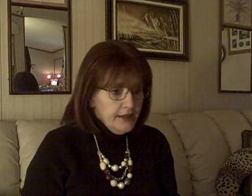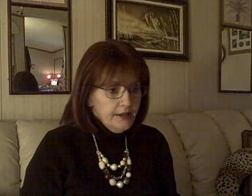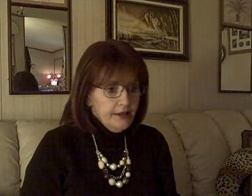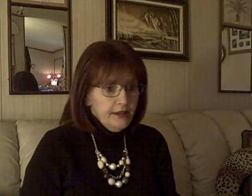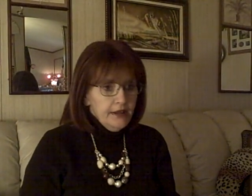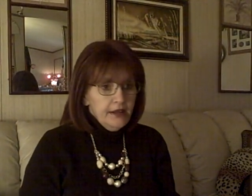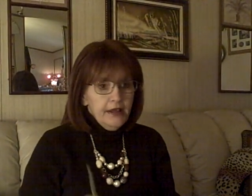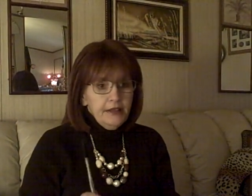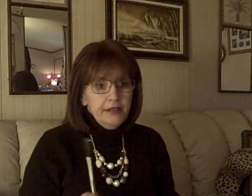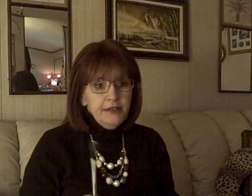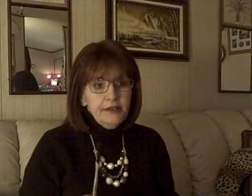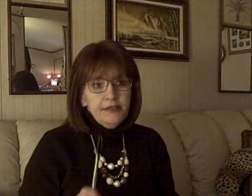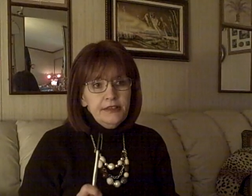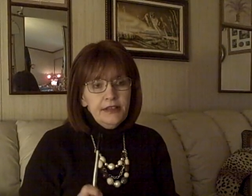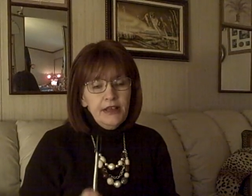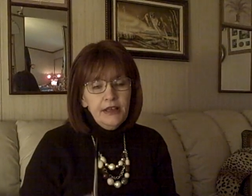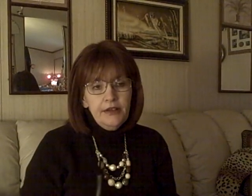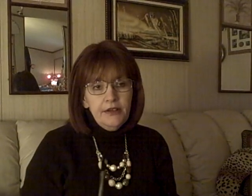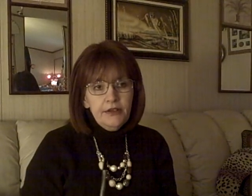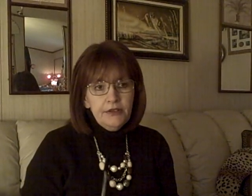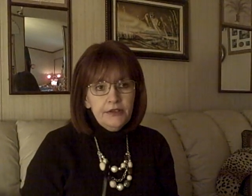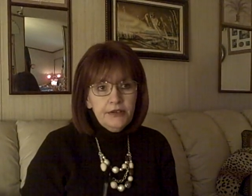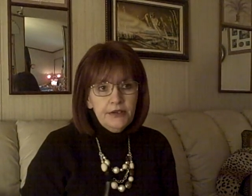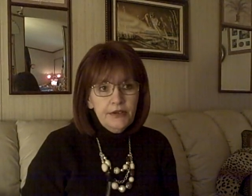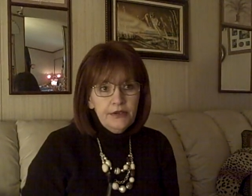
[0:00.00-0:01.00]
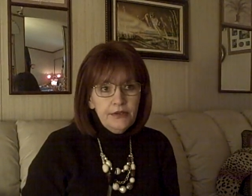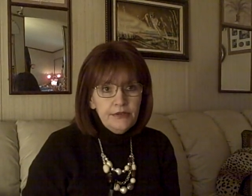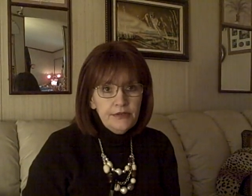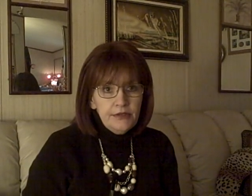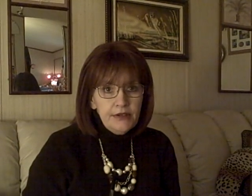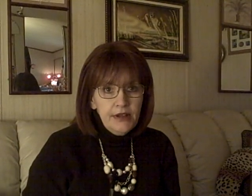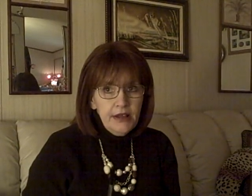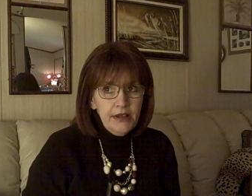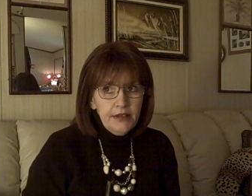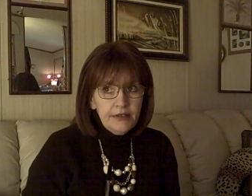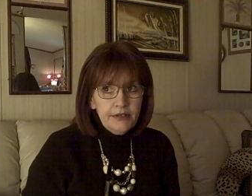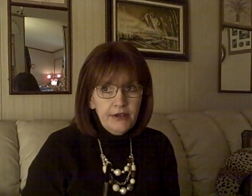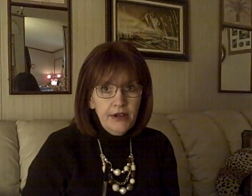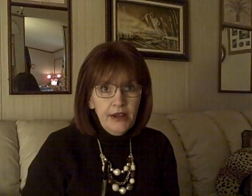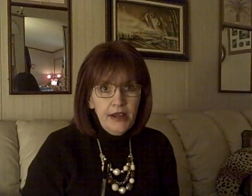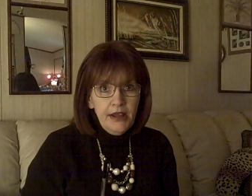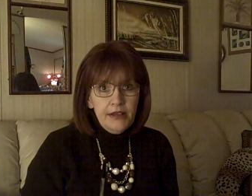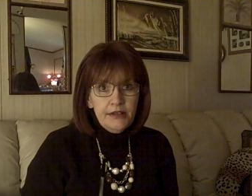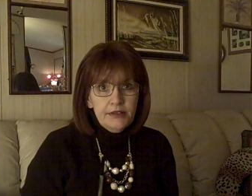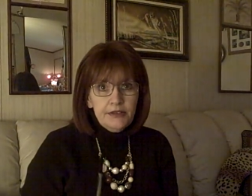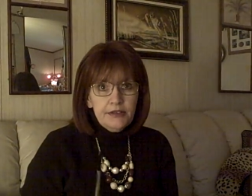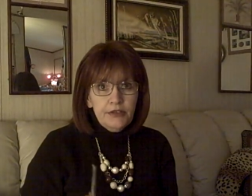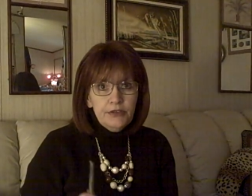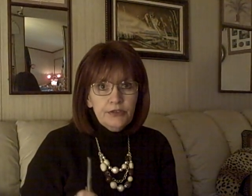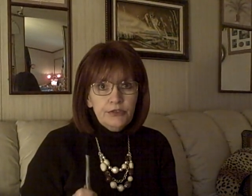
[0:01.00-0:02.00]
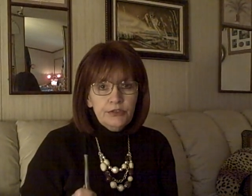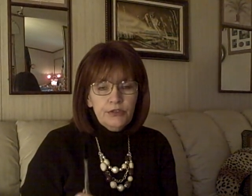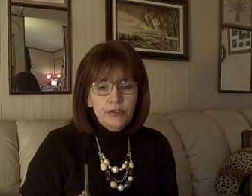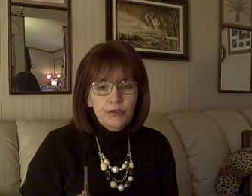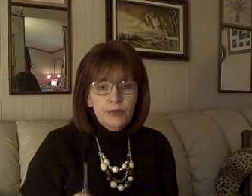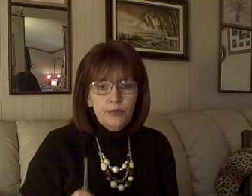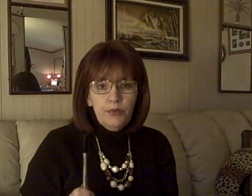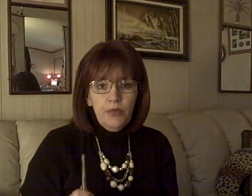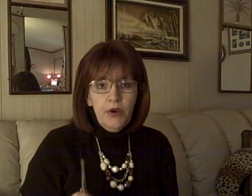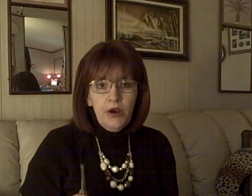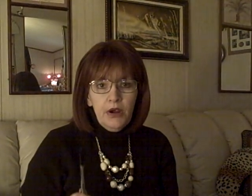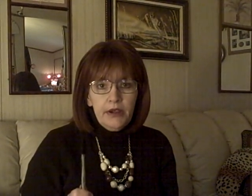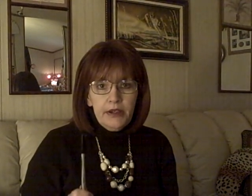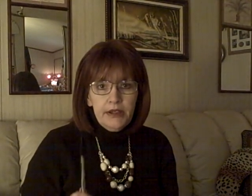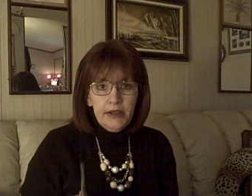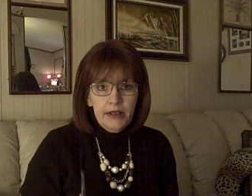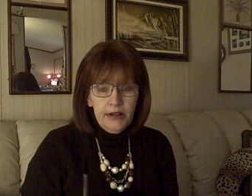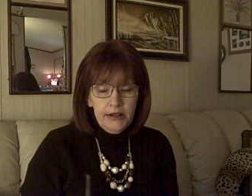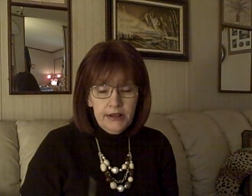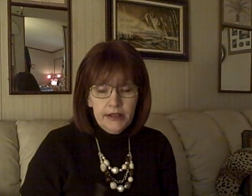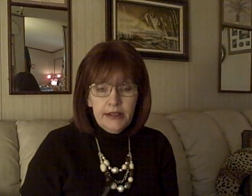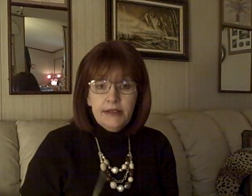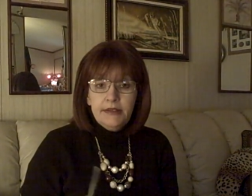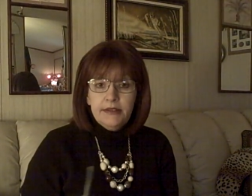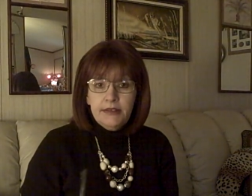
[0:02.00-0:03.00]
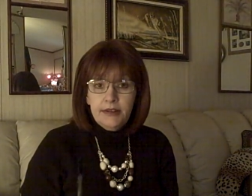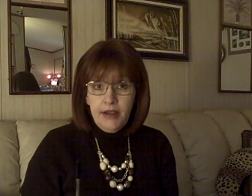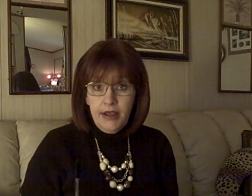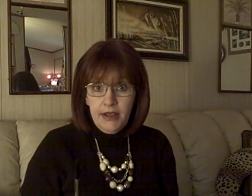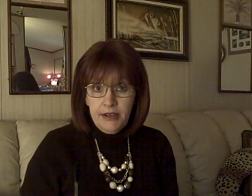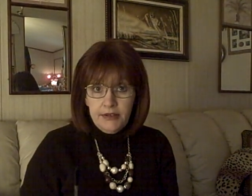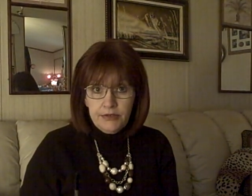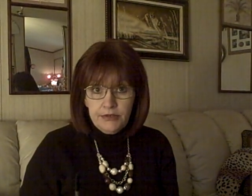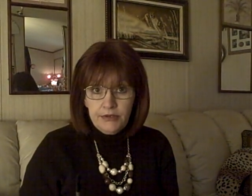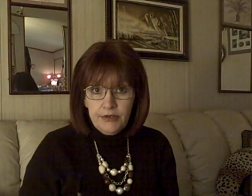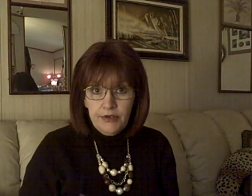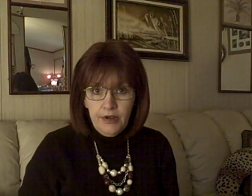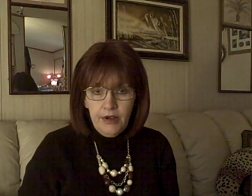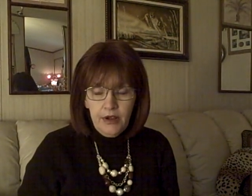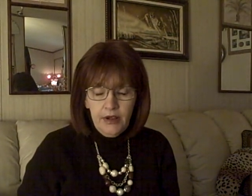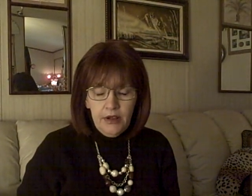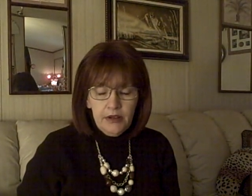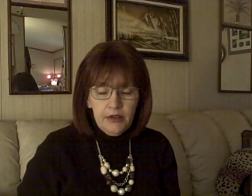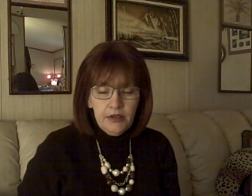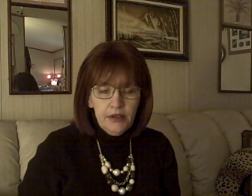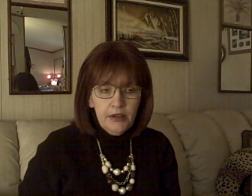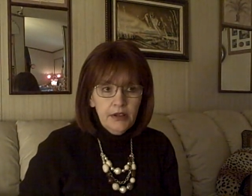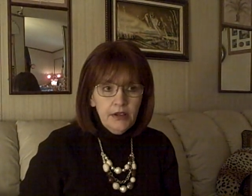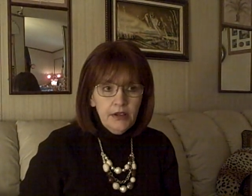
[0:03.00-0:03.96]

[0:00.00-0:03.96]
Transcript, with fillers: They got this thing on the news now. They're asking should Mark Kelly, he's an astronaut,